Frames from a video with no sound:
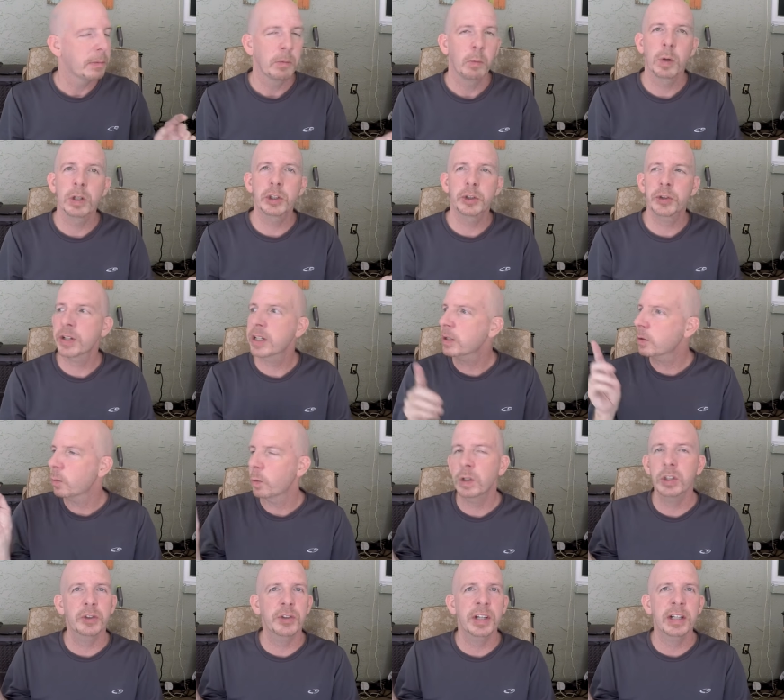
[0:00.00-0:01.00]
One drink,
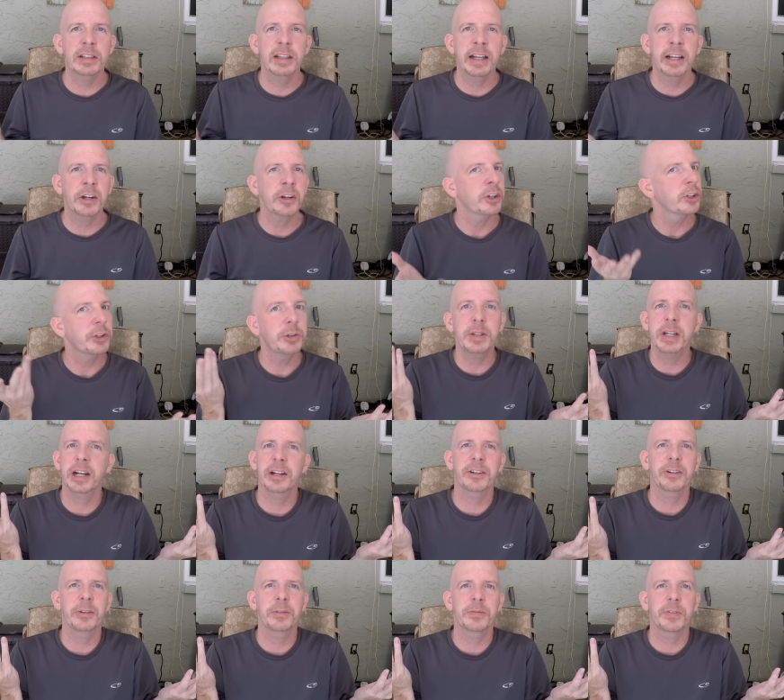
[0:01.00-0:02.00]
one drink later, you got a
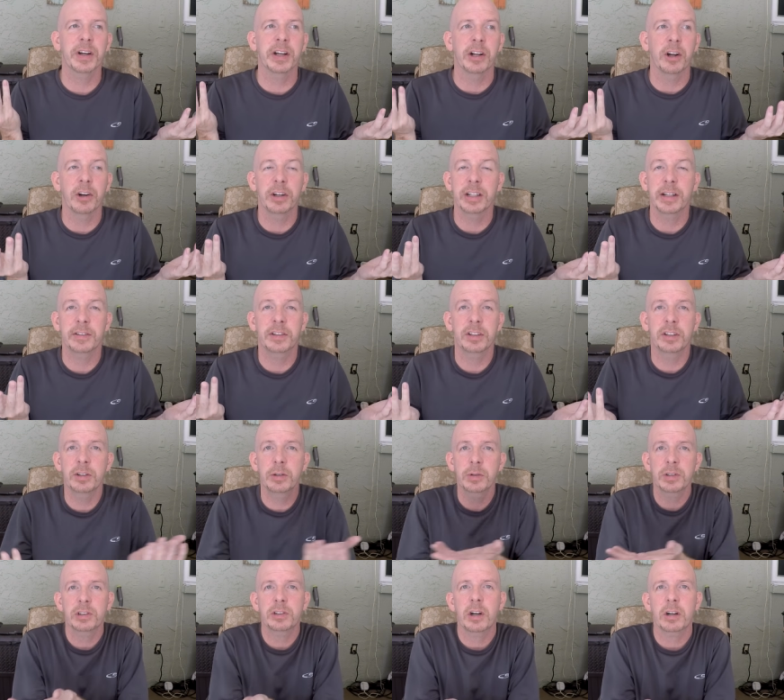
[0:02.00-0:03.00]
girlfriend. All you have to
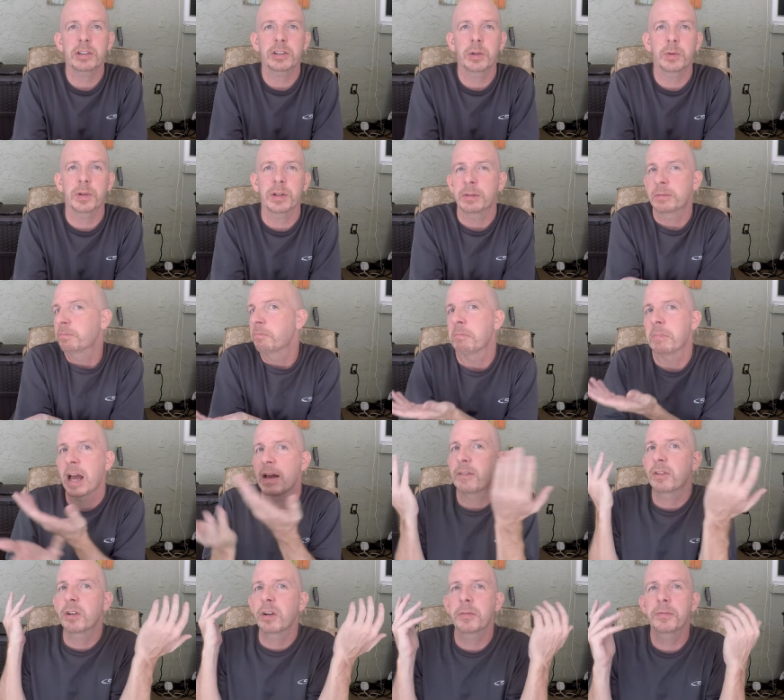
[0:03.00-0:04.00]
do is talk to her,
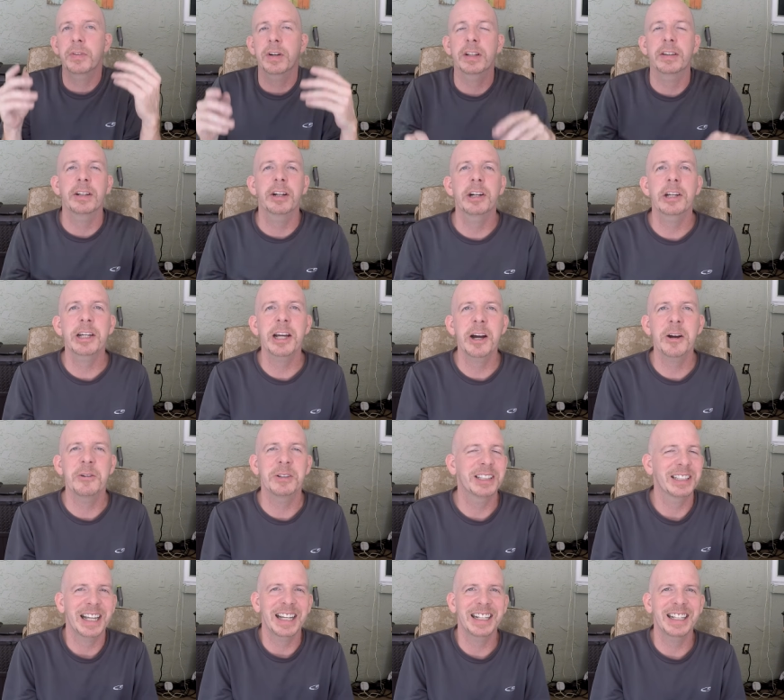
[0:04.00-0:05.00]
have a girlfriend. There you go.
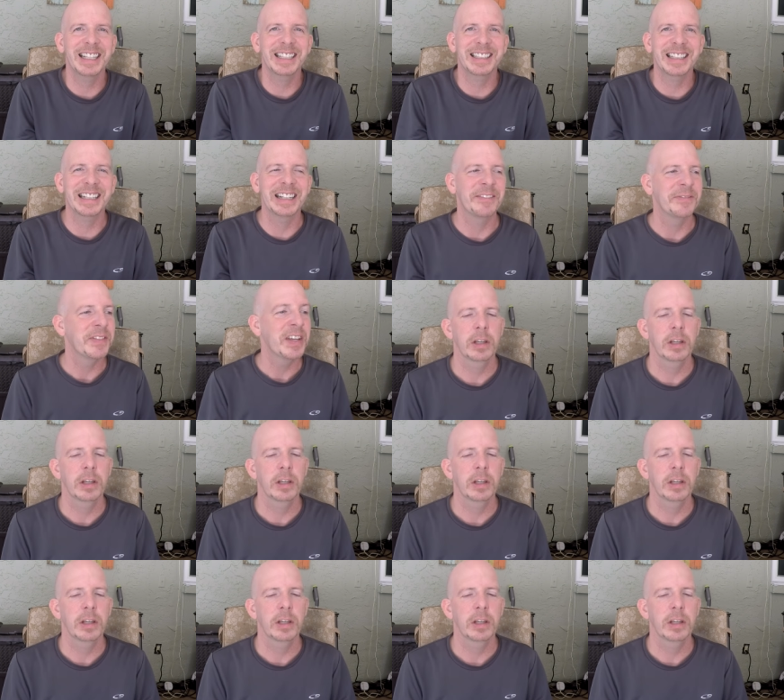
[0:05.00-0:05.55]
It's that easy.